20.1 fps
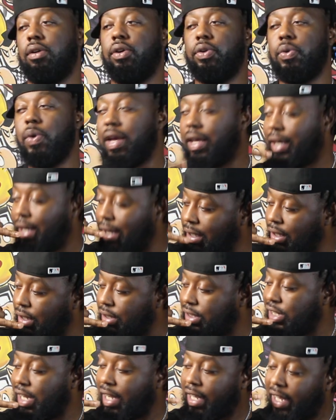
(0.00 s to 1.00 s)
or oh, you ain't getting your
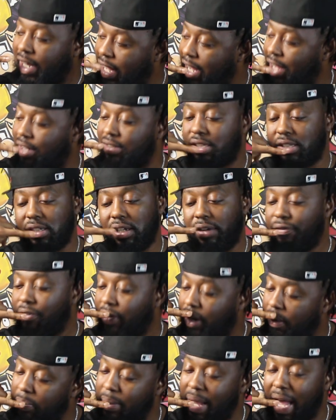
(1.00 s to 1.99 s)
second hand Shit,
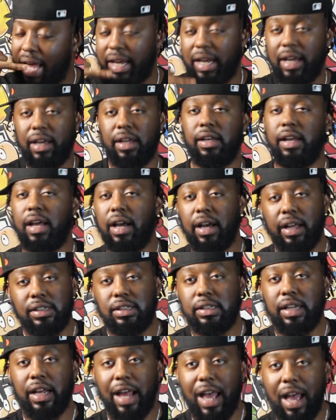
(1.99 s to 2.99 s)
fuck up out of here nah
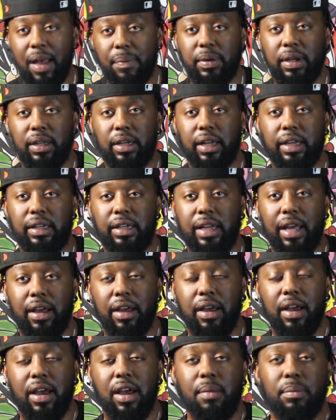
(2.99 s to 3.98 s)
it's not happening like
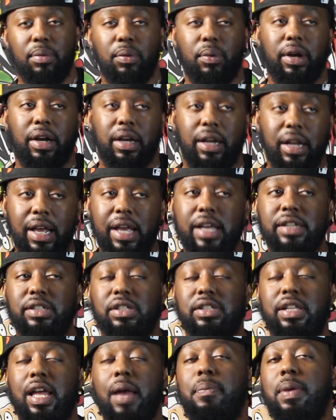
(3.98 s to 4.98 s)
that but what it is
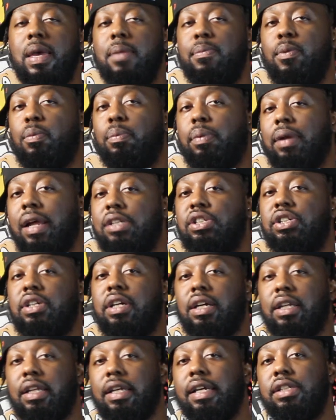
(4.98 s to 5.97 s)
is that people
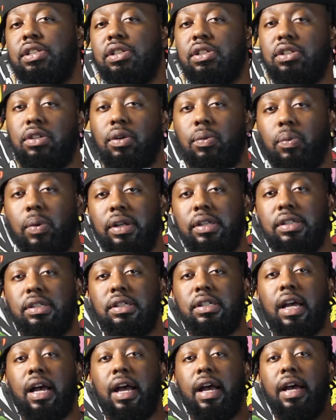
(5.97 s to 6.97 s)
pledging allegiance to one
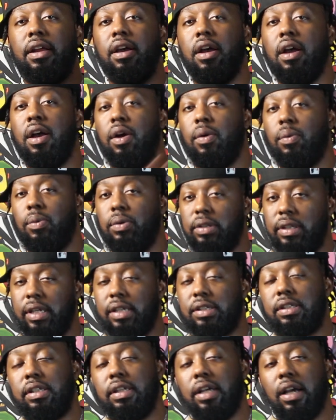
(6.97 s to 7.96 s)
side will
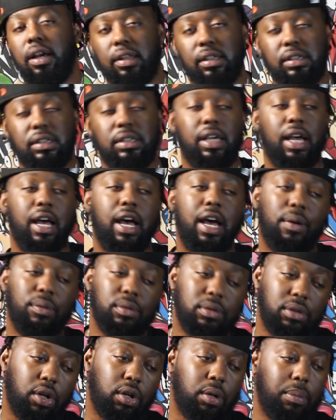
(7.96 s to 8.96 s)
diss the other side
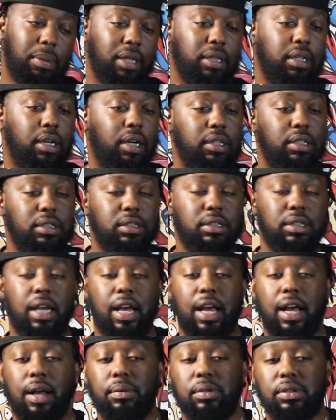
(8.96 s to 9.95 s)
will talk about the other
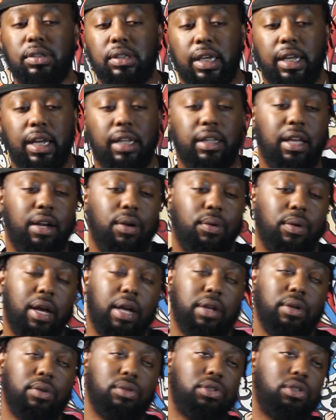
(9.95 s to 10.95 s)
side will say that they don't
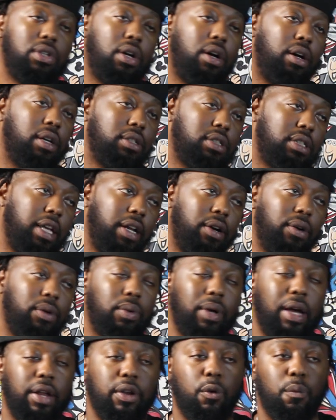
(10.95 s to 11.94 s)
got no stars say they
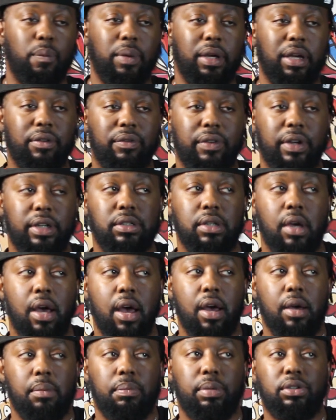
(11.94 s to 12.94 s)
don't got no big events
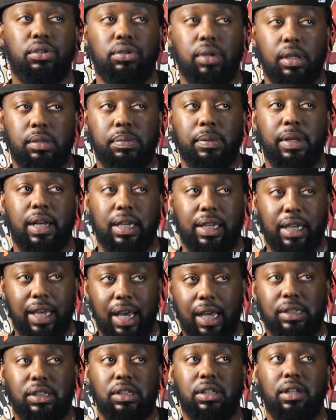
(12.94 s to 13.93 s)
but trust me that
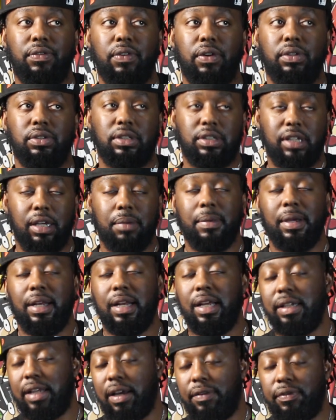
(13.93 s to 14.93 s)
cassidy versus hitman
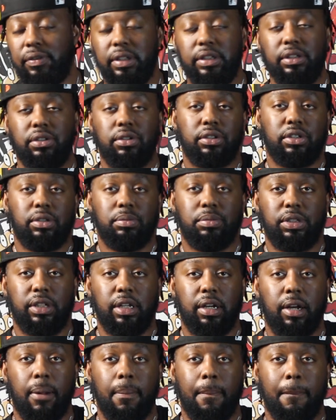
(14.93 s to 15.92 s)
that definitely shook some
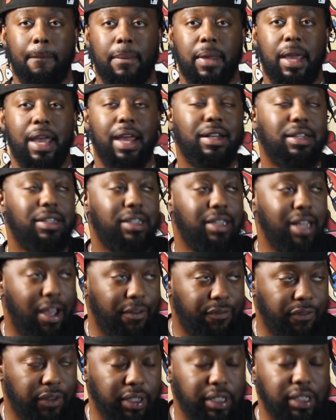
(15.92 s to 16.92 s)
shit up it
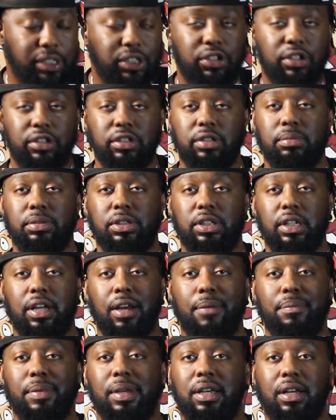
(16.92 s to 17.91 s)
definitely shook some shit
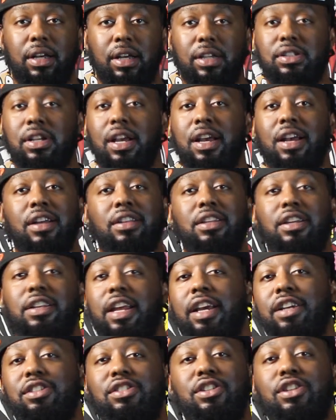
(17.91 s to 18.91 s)
up because the
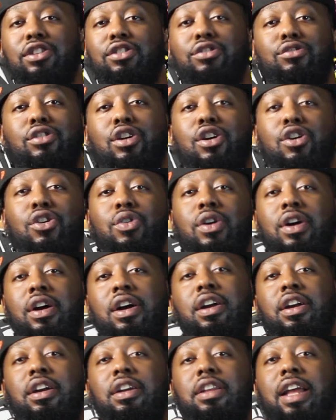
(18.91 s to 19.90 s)
next thing you know
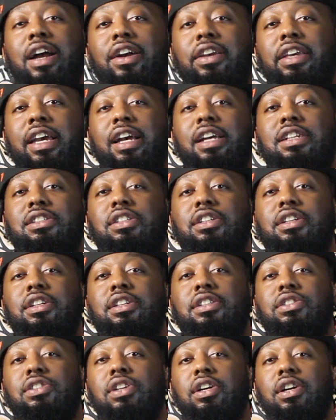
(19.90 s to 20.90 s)
now Cassidy
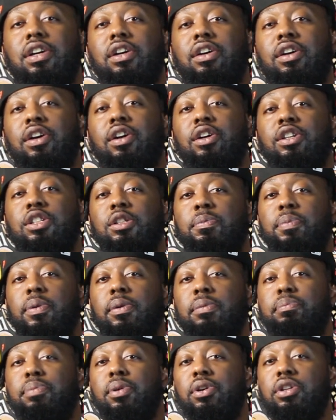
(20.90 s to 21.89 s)
is uh,
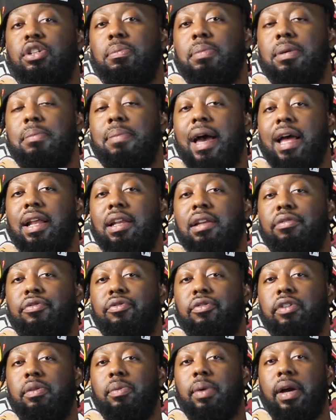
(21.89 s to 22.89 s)
booked to be battling
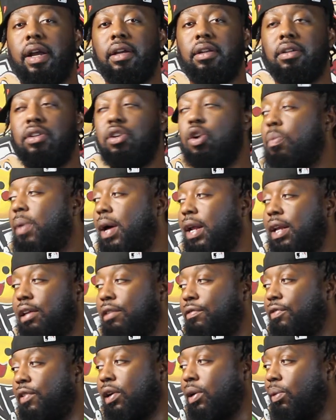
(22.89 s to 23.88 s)
Freeway. Nobody in
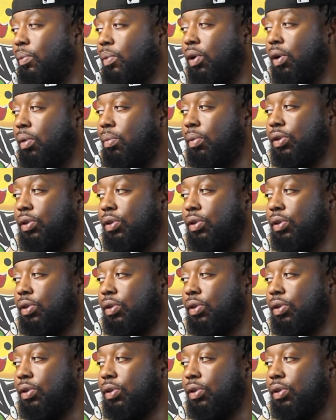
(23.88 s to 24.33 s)
the fucking world